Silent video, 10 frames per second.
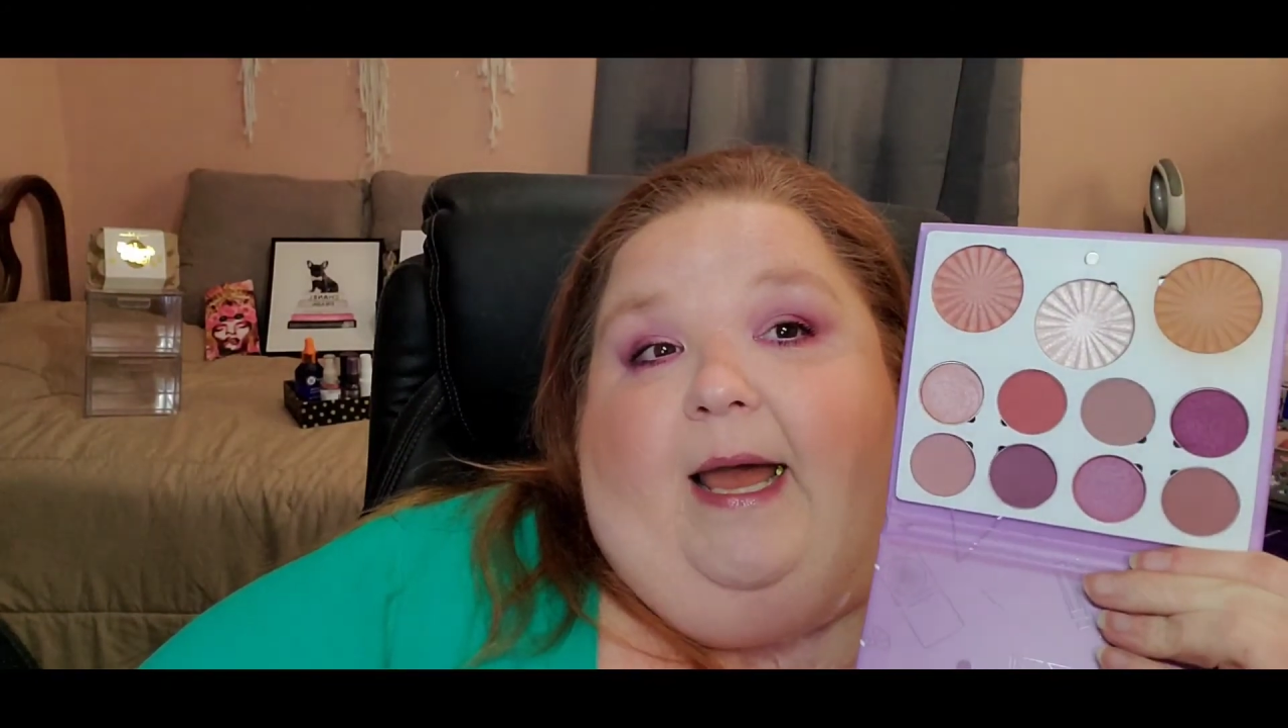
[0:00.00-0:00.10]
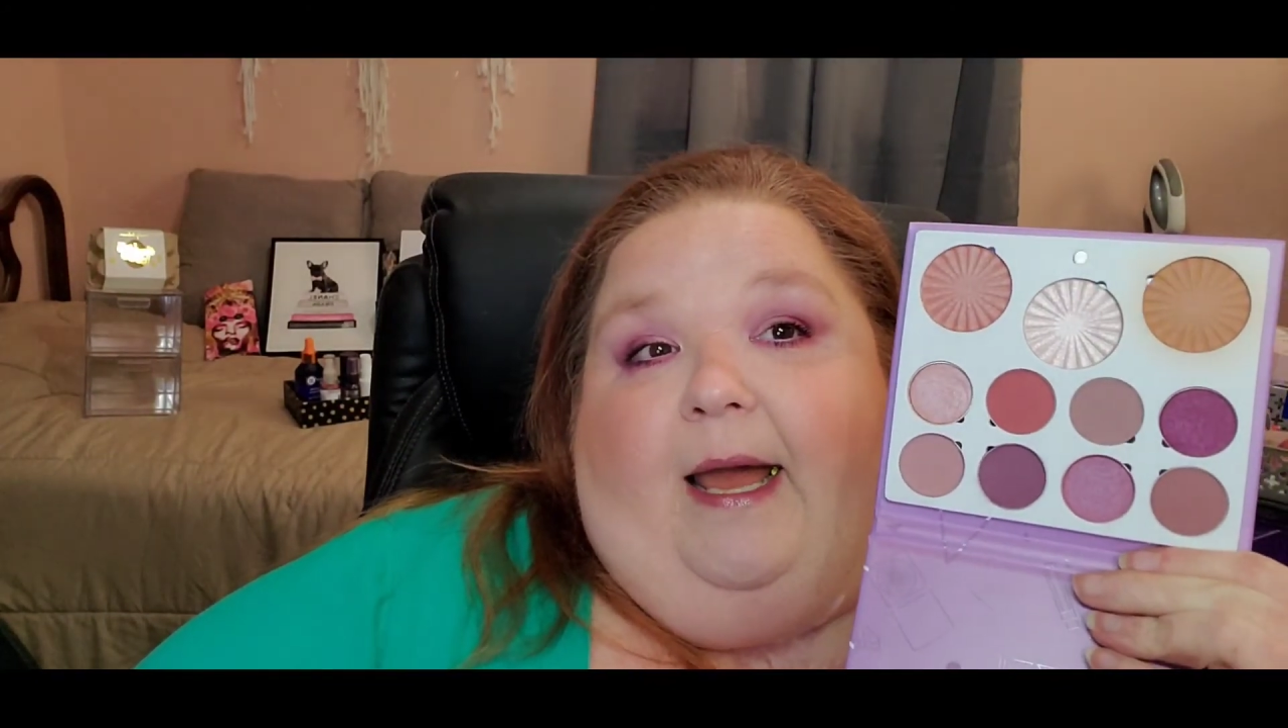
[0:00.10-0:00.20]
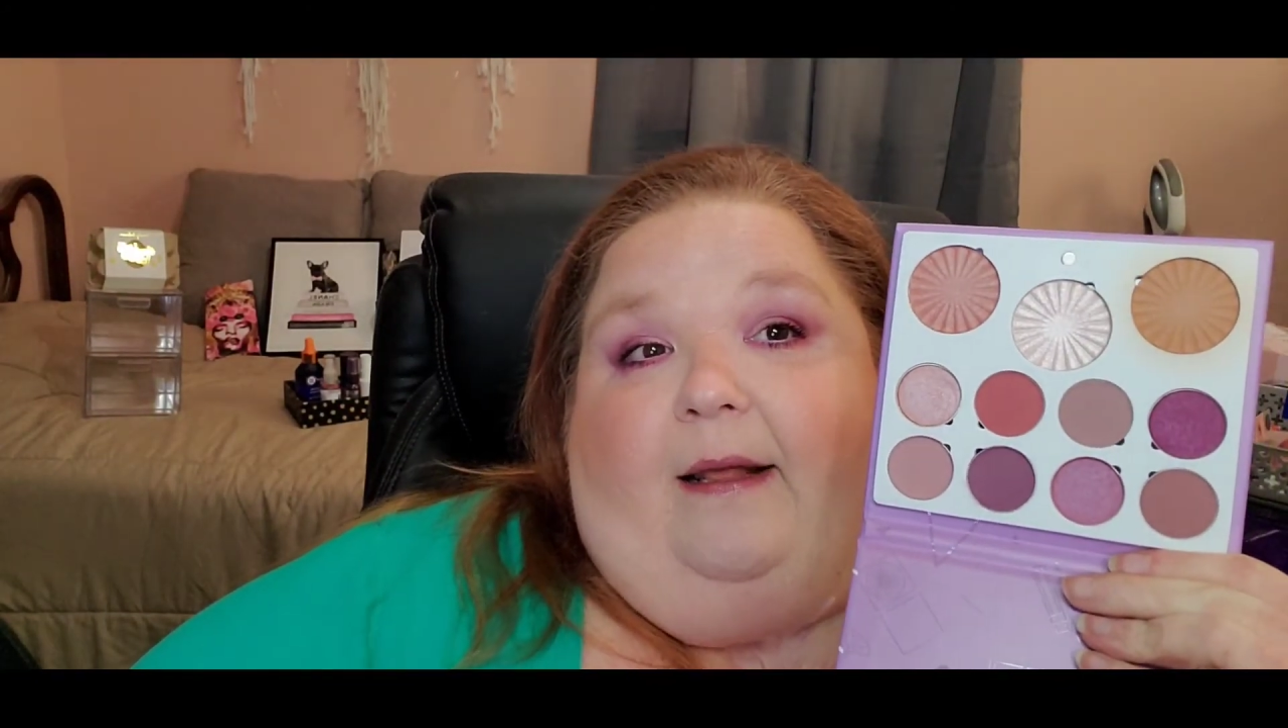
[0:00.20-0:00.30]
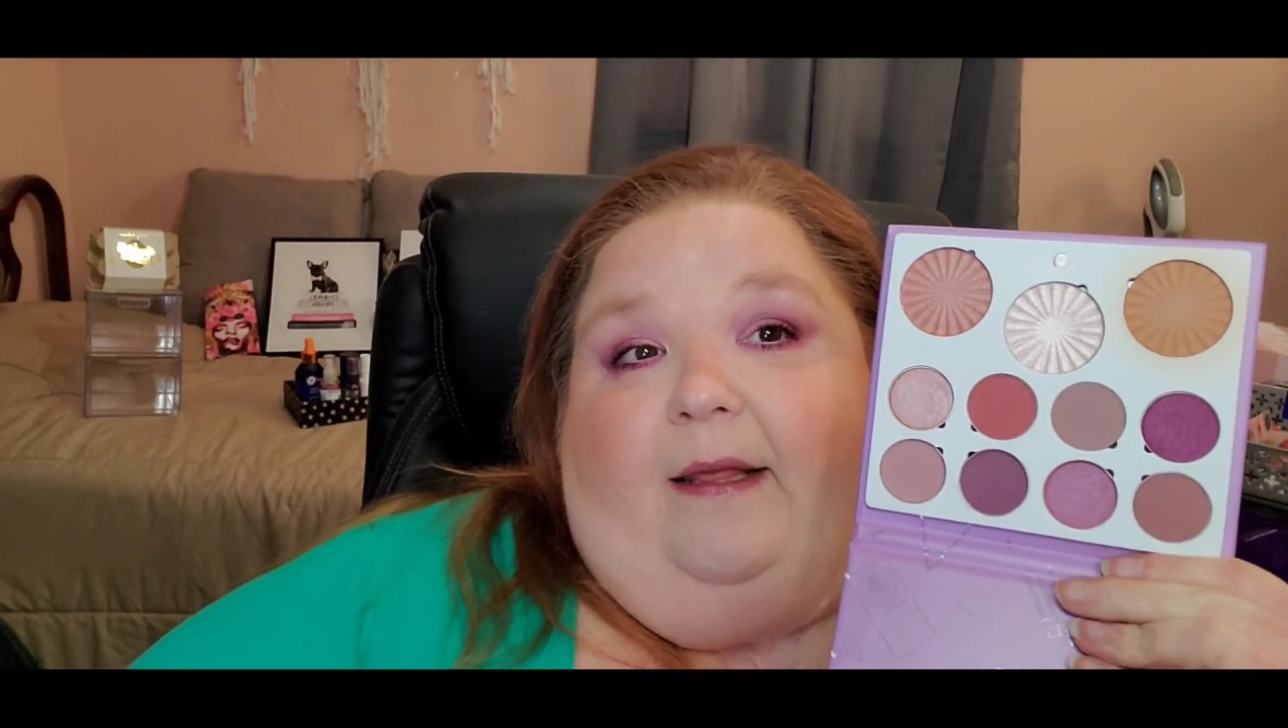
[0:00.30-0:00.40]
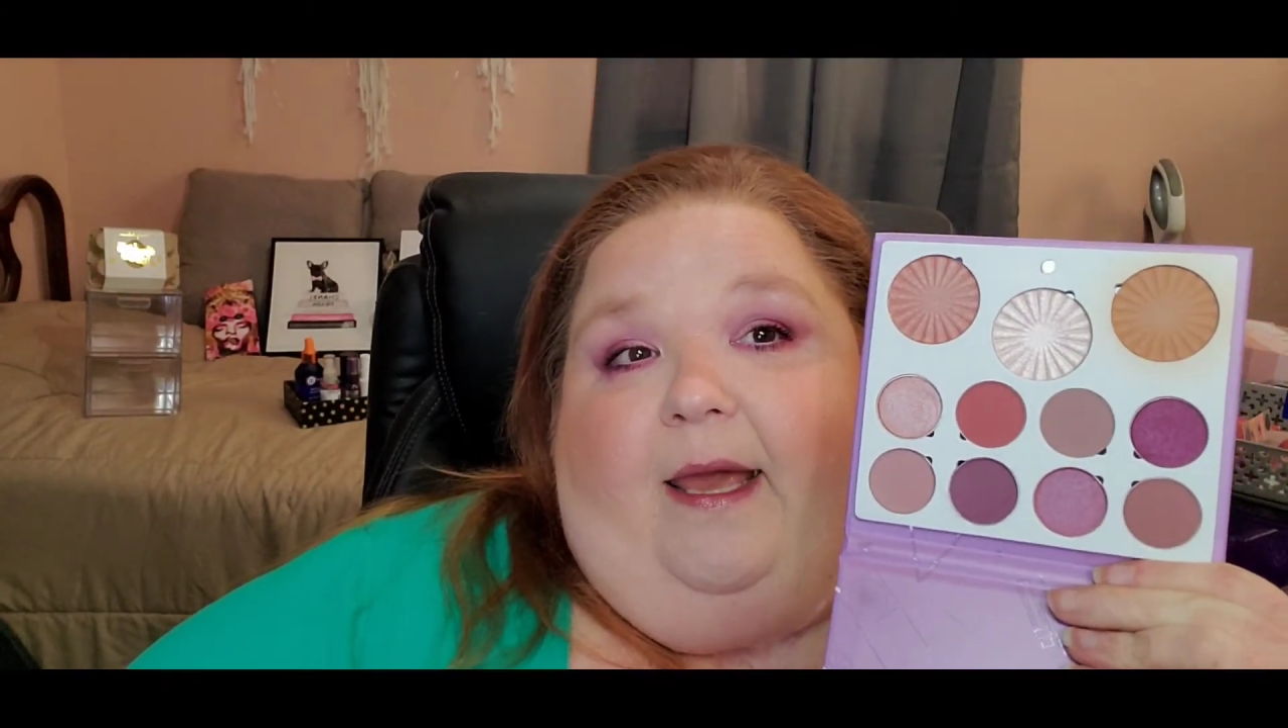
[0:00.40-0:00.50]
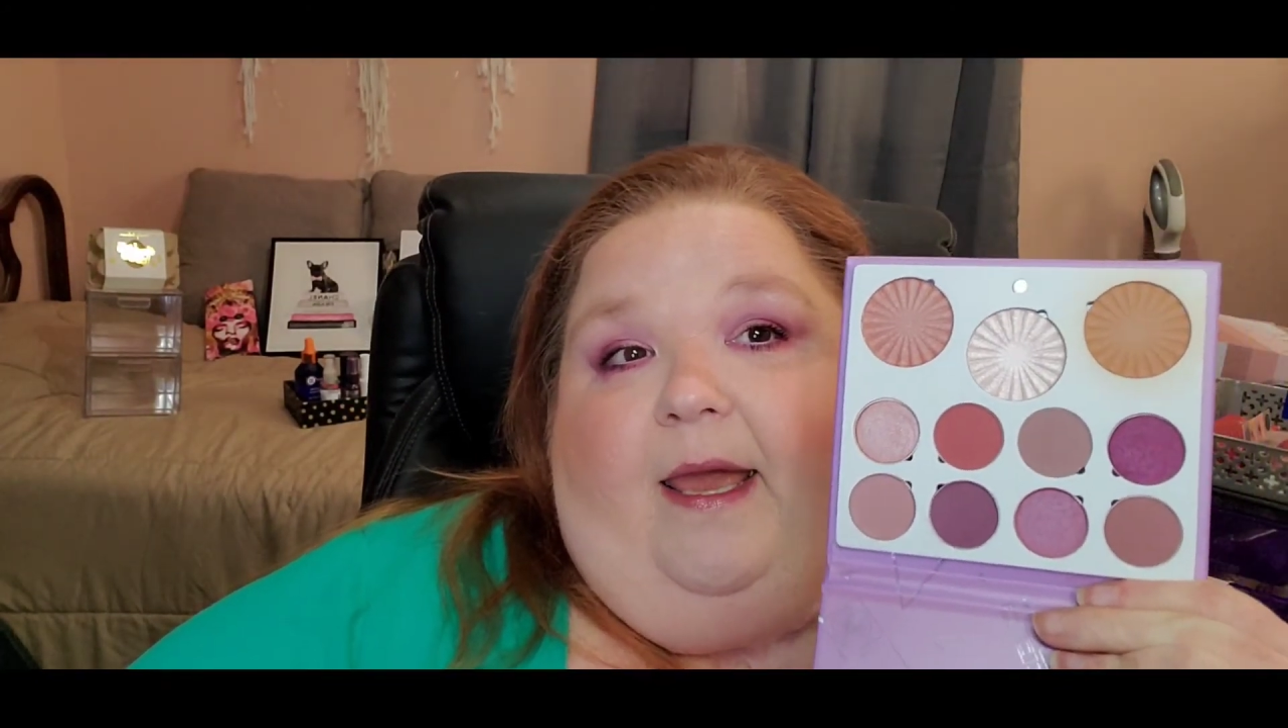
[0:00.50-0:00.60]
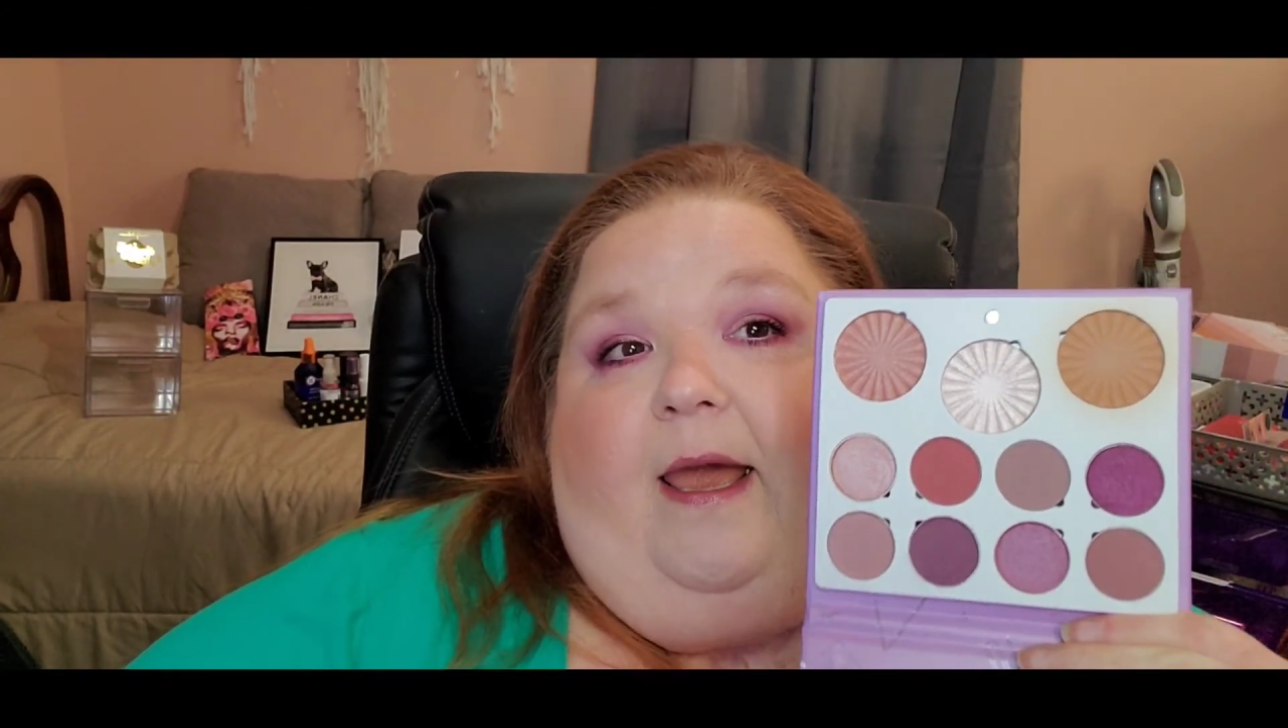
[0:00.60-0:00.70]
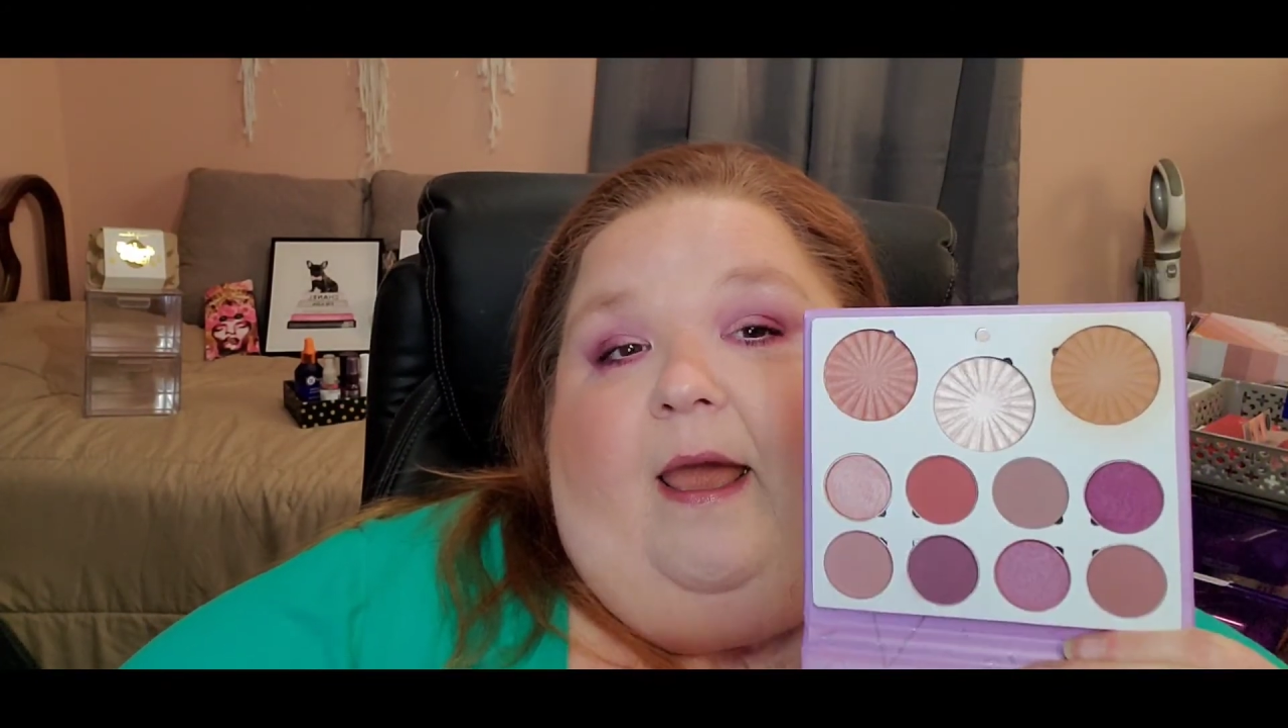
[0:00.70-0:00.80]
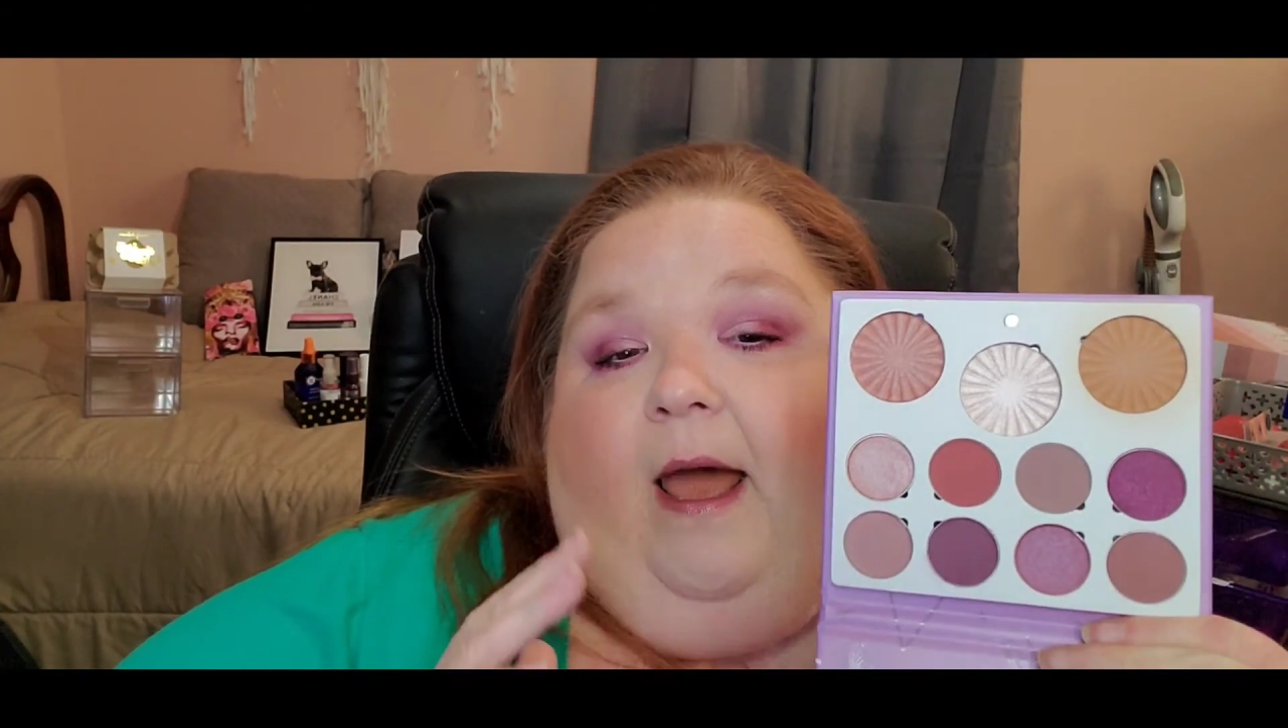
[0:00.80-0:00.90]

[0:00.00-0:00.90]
alley.